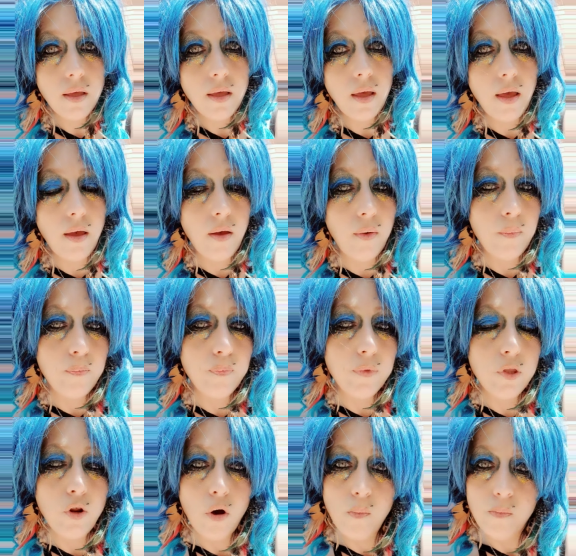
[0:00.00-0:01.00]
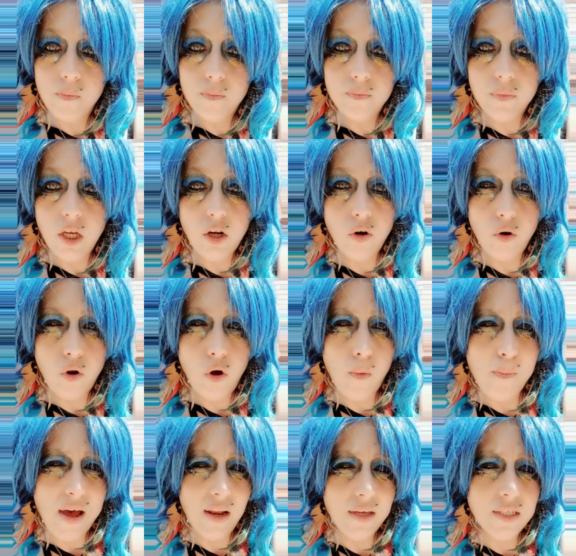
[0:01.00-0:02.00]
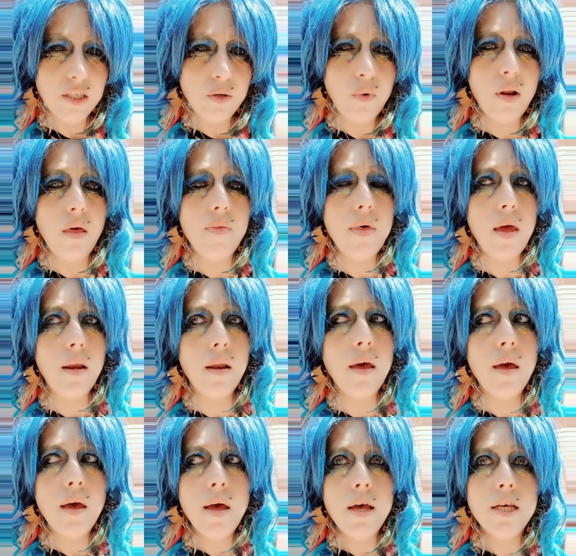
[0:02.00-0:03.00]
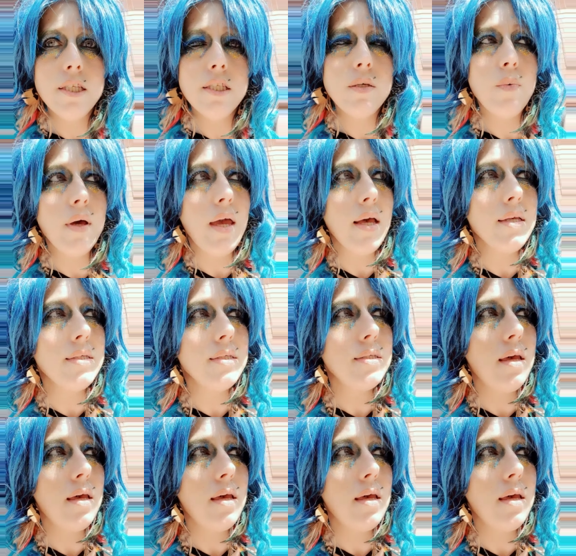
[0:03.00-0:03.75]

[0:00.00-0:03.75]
no malice or anything. So I guess